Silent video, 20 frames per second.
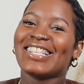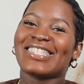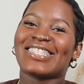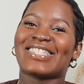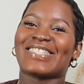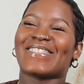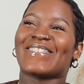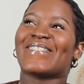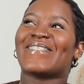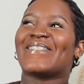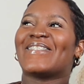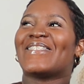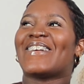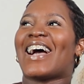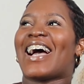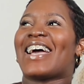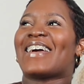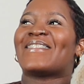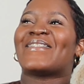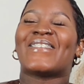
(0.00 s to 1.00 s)
So
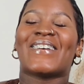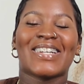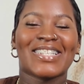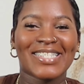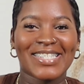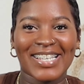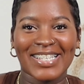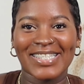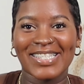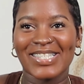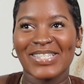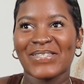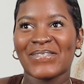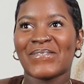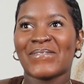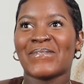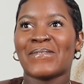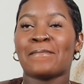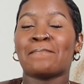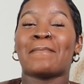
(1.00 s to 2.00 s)
I wanted
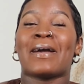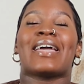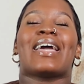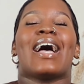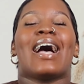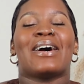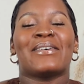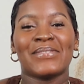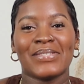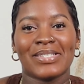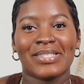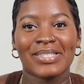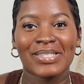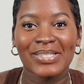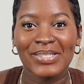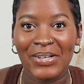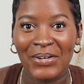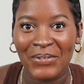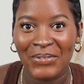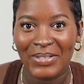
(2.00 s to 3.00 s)
to, my house is
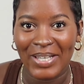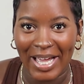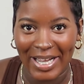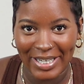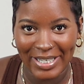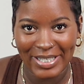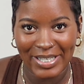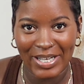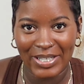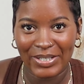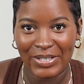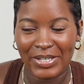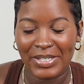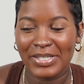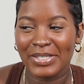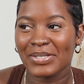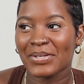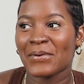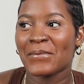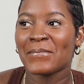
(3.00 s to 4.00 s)
so lightly
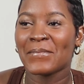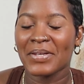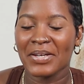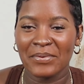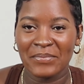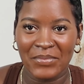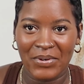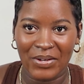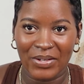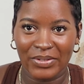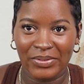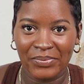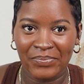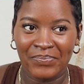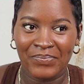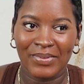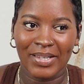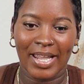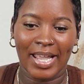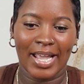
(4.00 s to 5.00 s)
colored, so minimal,
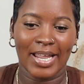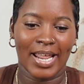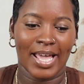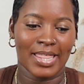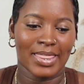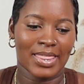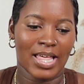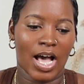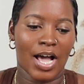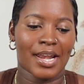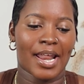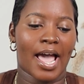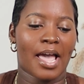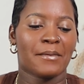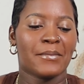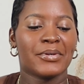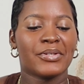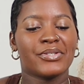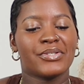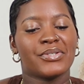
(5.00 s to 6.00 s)
and I thought I
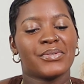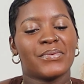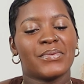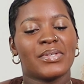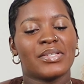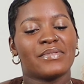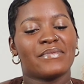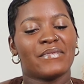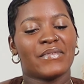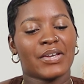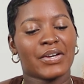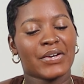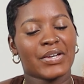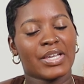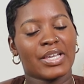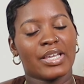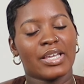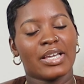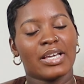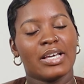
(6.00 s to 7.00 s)
will do this
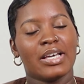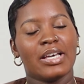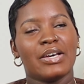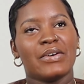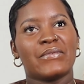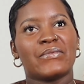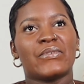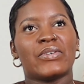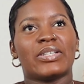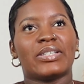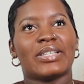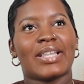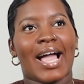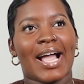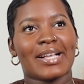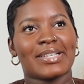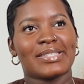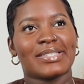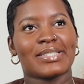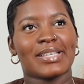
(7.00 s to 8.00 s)
very
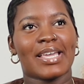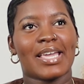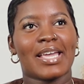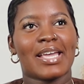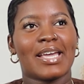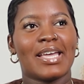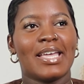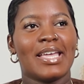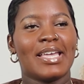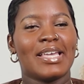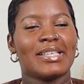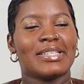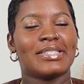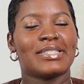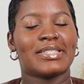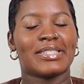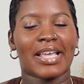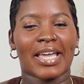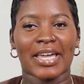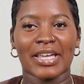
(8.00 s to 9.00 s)
relaxing
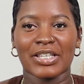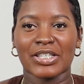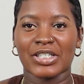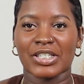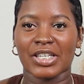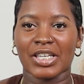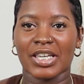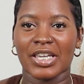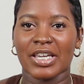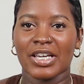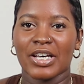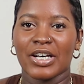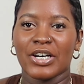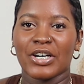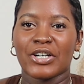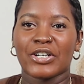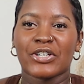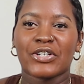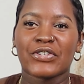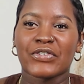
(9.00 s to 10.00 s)
sagey
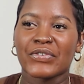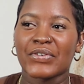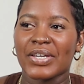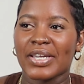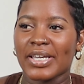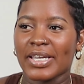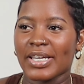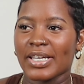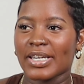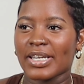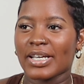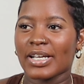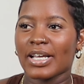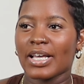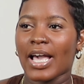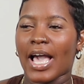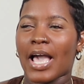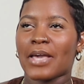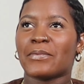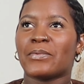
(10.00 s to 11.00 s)
green.
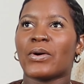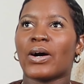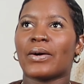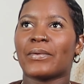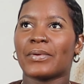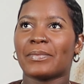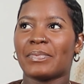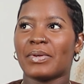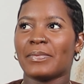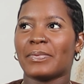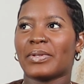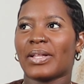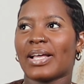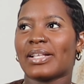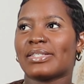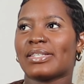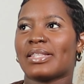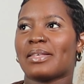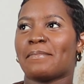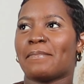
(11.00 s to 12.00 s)
I want when people
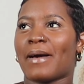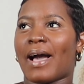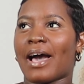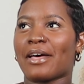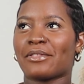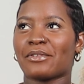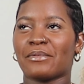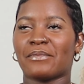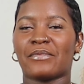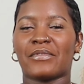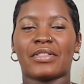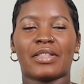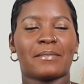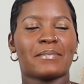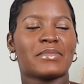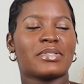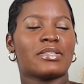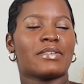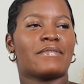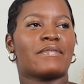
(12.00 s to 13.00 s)
enter the bathroom for
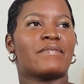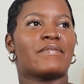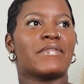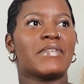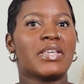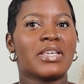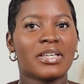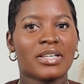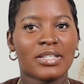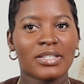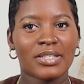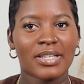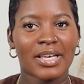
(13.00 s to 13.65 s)
them to feel